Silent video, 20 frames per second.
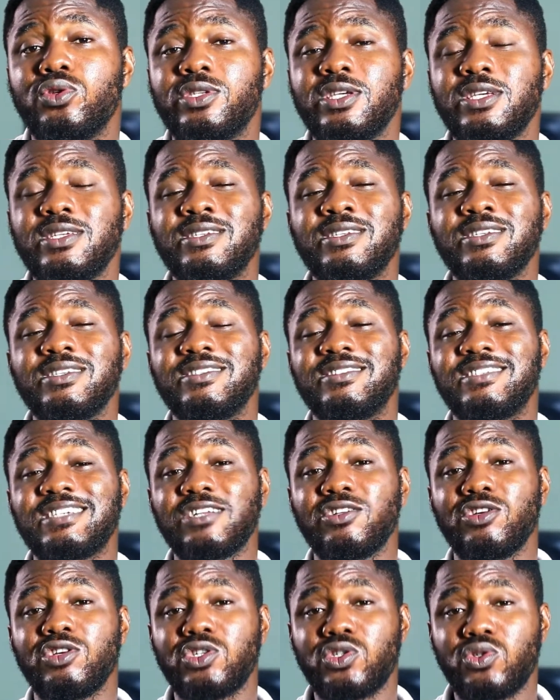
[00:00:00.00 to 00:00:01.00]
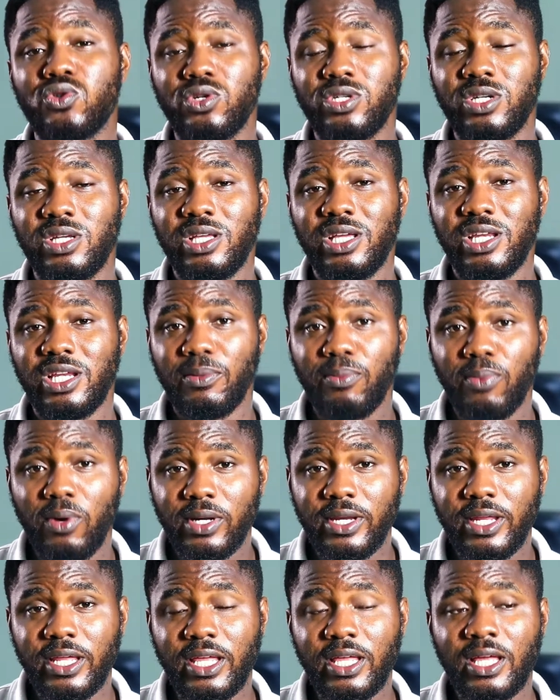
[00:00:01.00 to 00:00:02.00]
xenostrogen in the
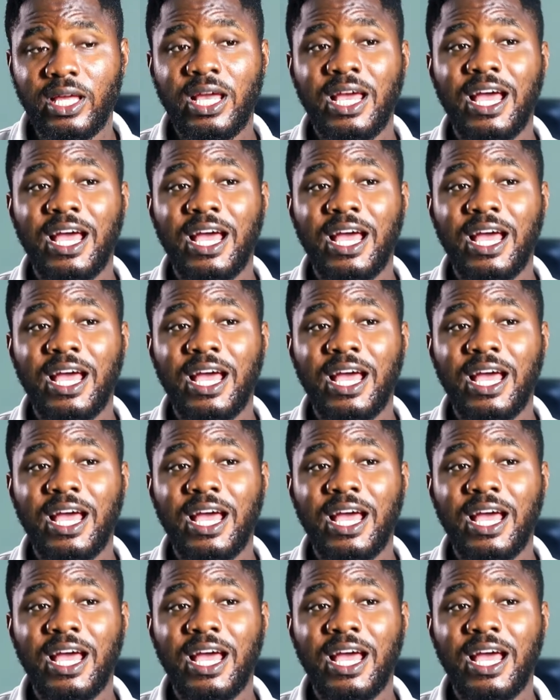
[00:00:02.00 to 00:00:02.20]
body